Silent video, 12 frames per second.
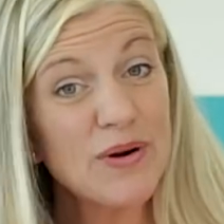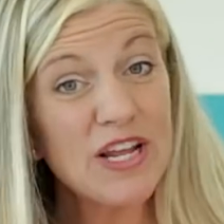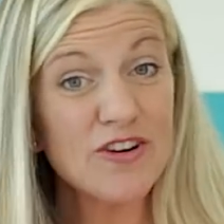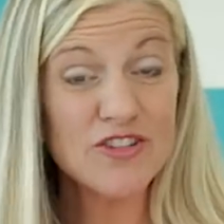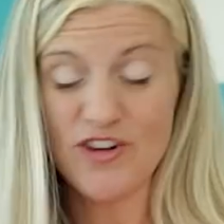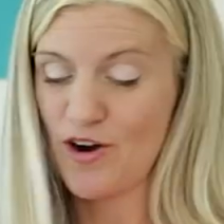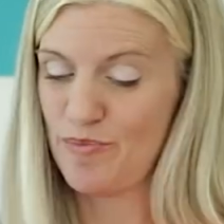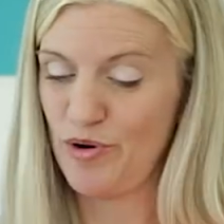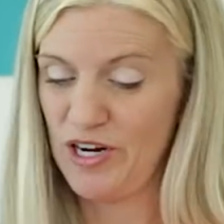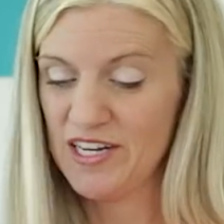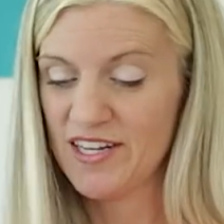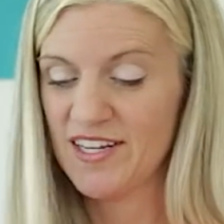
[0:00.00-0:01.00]
sewing at your start
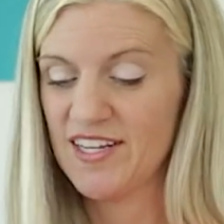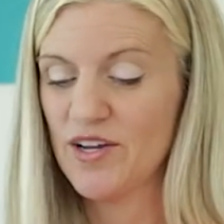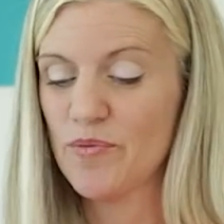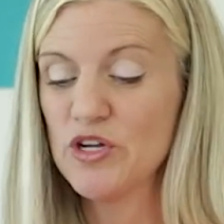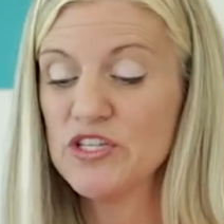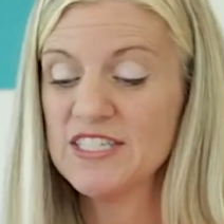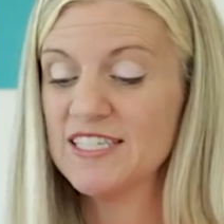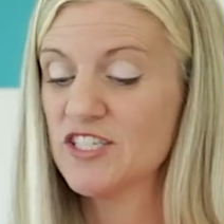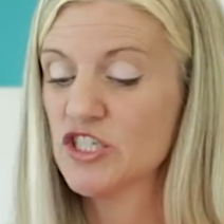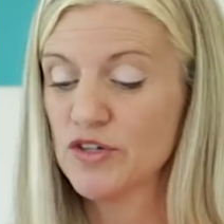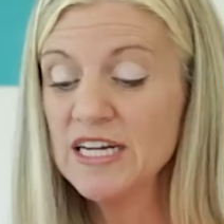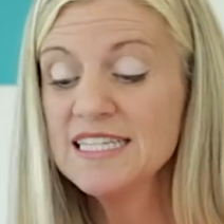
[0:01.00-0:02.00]
point. We're using a
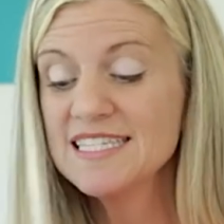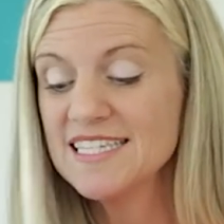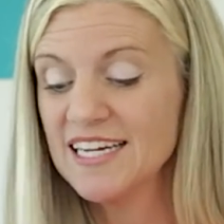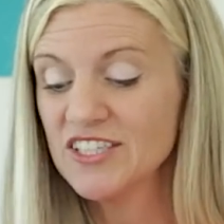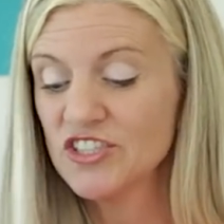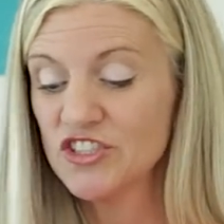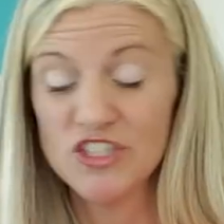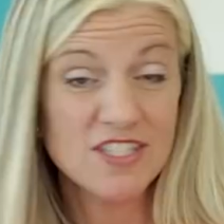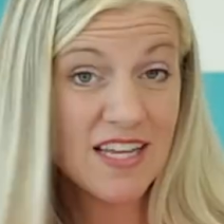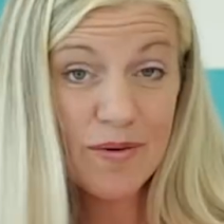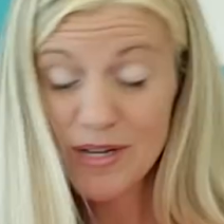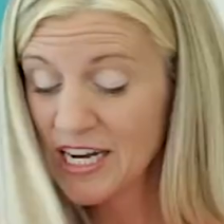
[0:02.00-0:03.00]
straight stitch,
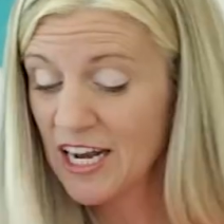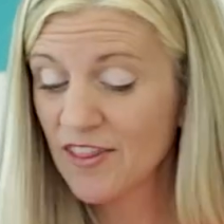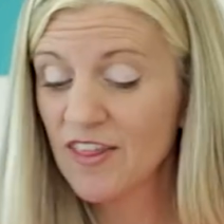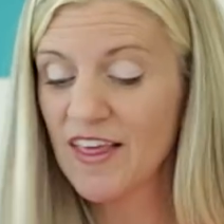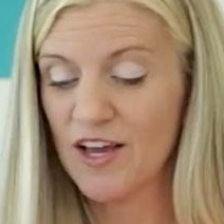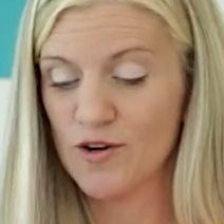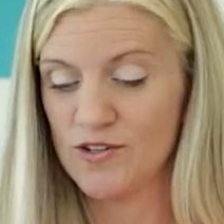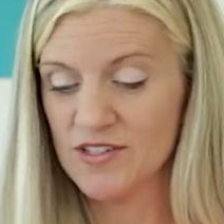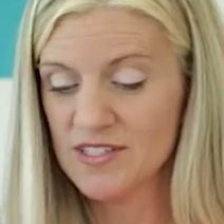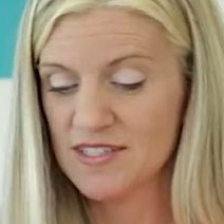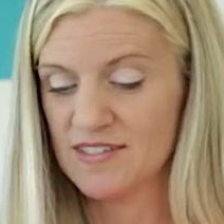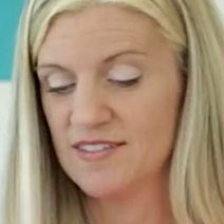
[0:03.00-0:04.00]
just like we did on the leg
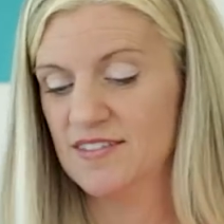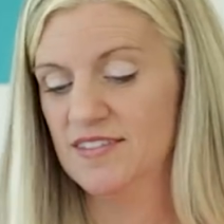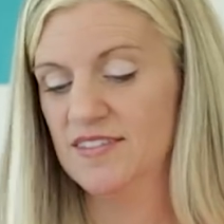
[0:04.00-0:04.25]
holes.